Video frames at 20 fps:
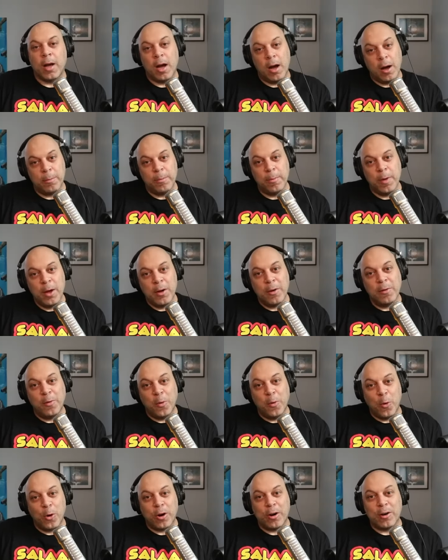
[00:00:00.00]
come
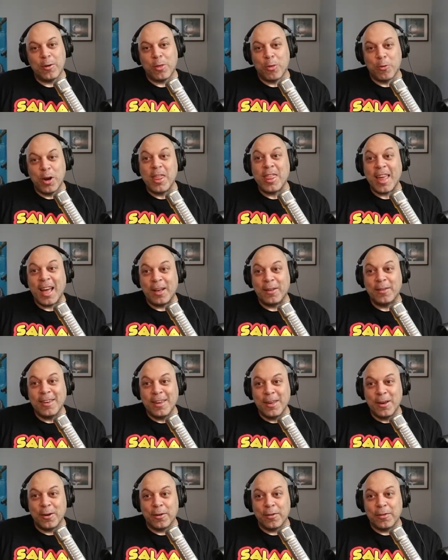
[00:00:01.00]
for 3,000
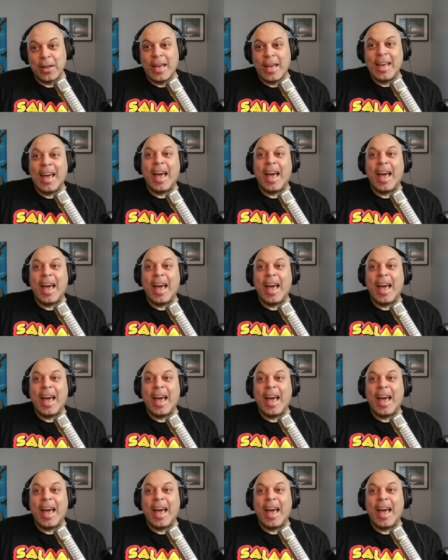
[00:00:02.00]
years.